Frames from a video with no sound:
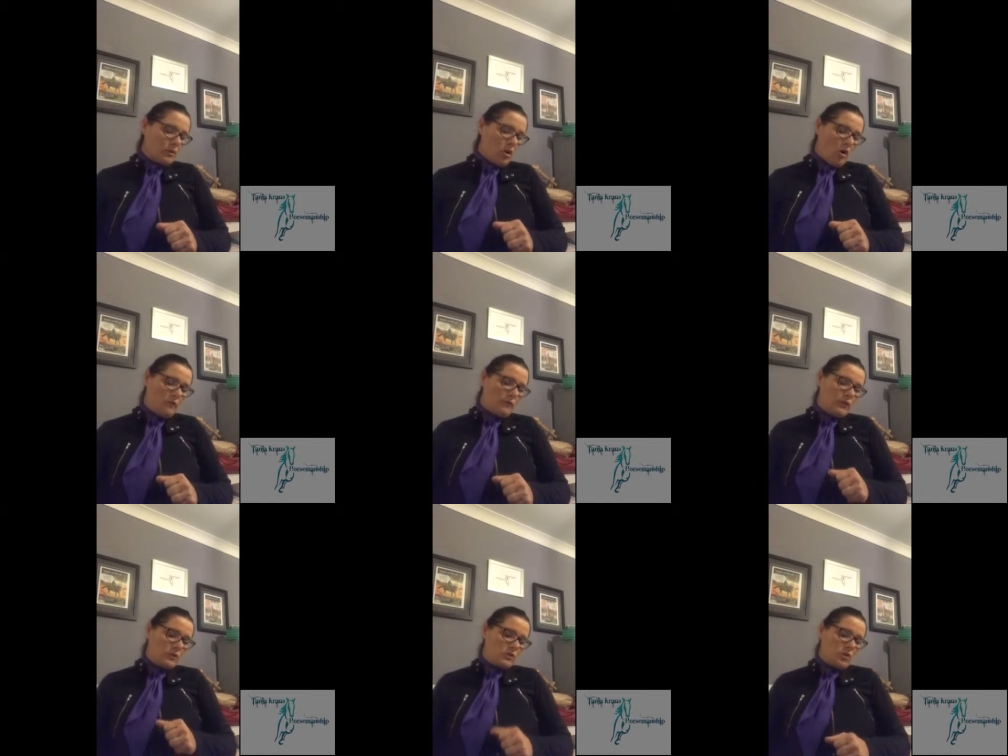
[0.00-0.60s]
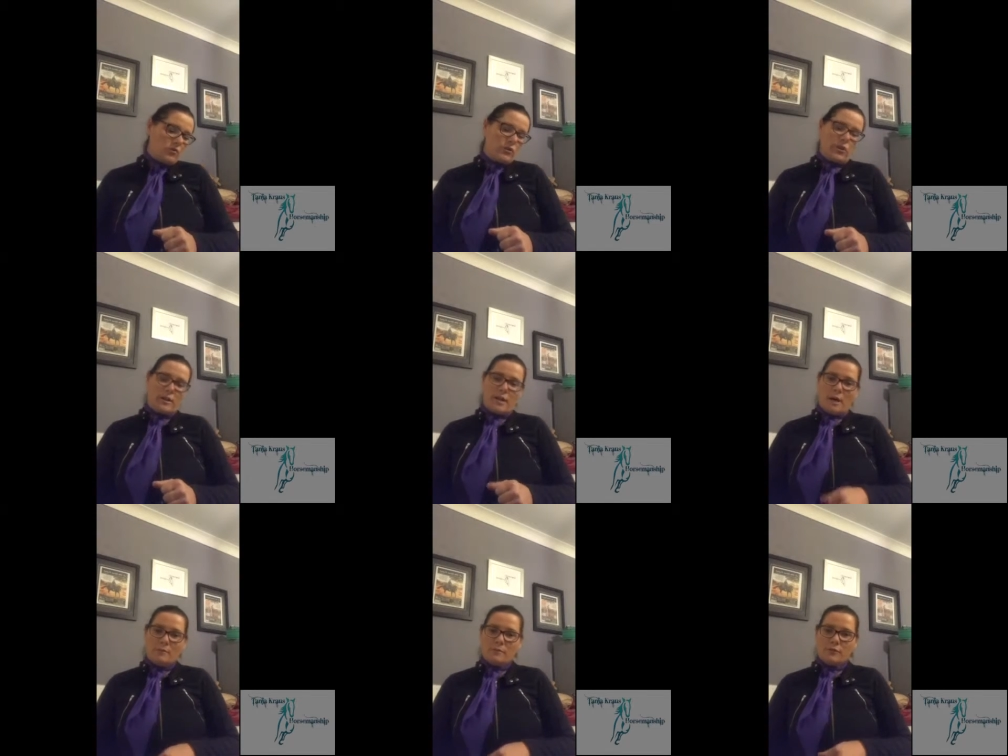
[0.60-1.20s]
Confidence also
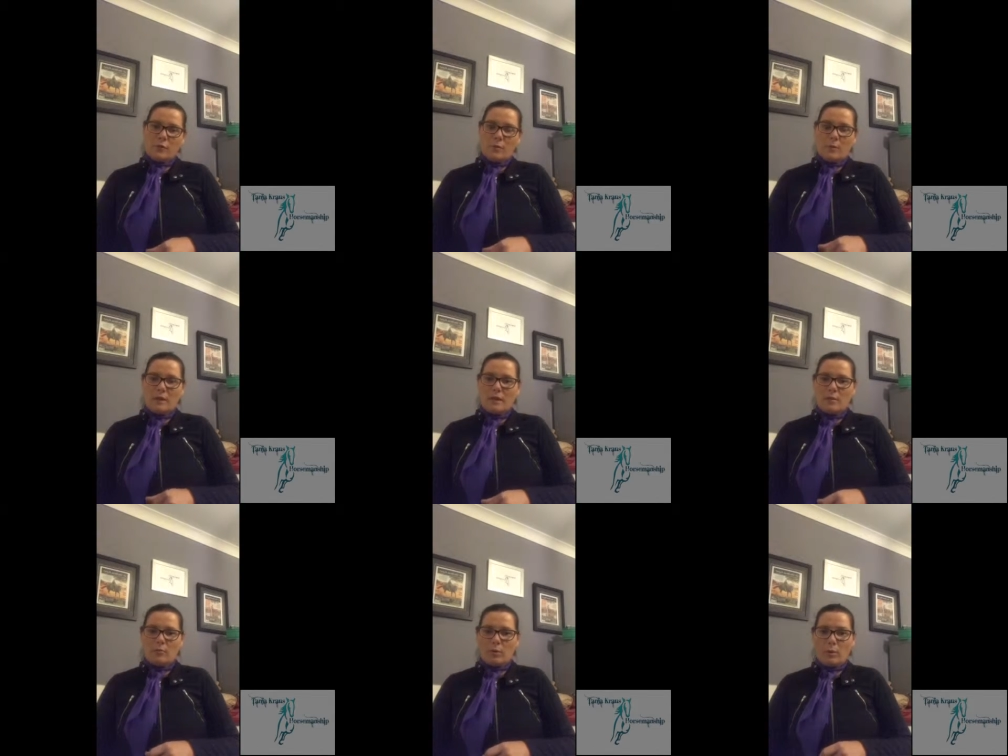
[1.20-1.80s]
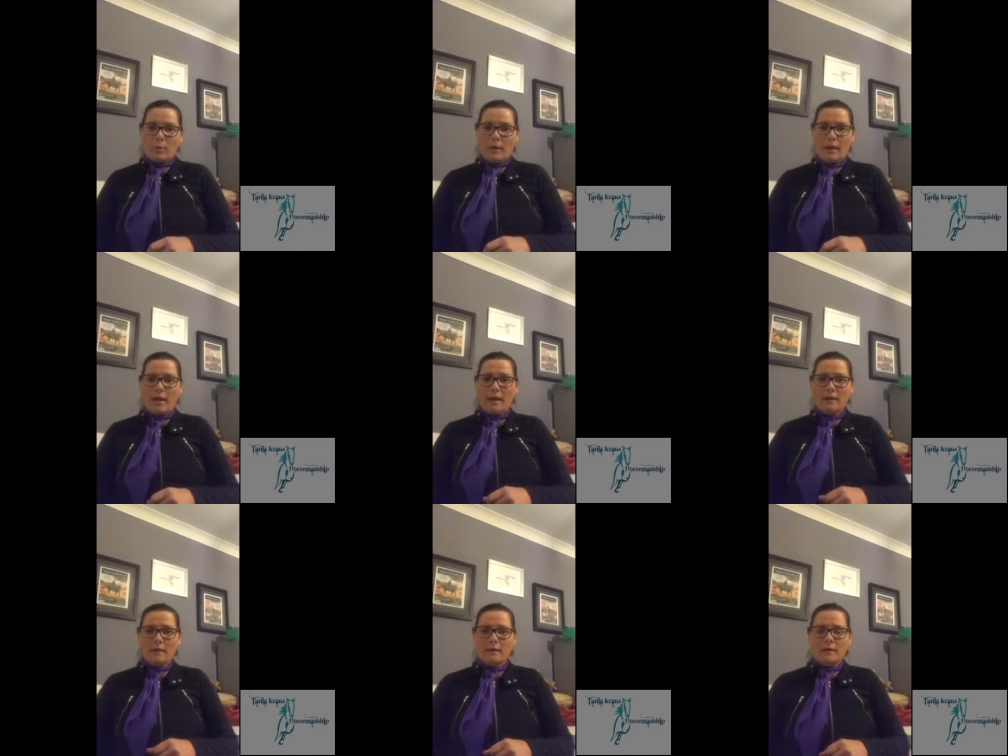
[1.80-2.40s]
comes from being prepared.